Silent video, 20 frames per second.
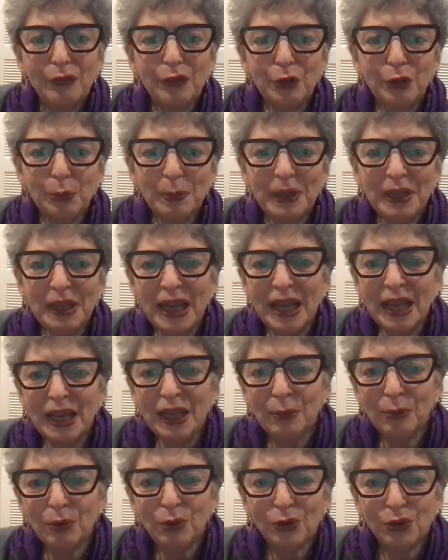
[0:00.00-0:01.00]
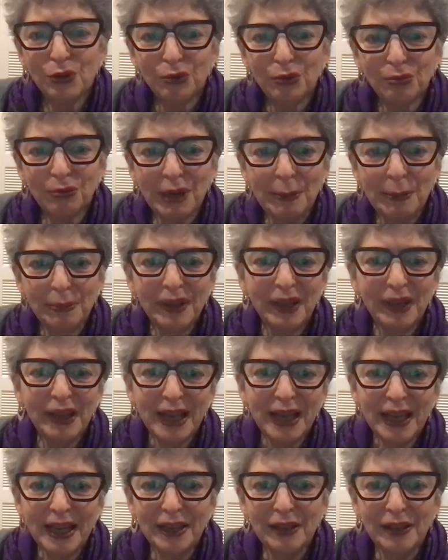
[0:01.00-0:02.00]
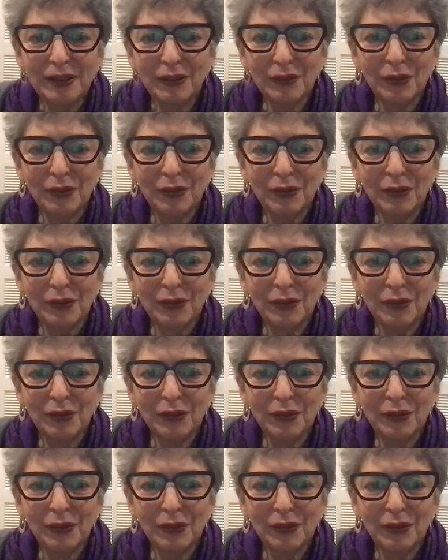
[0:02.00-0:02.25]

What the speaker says: you been able to replicate